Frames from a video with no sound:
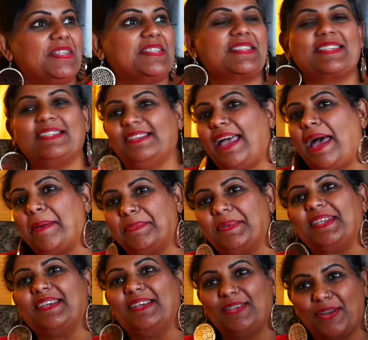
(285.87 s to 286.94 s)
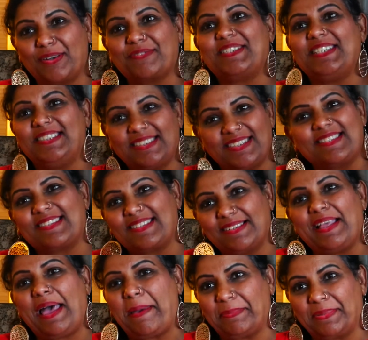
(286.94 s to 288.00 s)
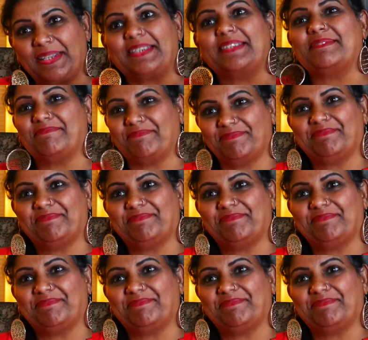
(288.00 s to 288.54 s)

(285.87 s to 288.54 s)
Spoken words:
it's still happening. A lot of teaching still happening.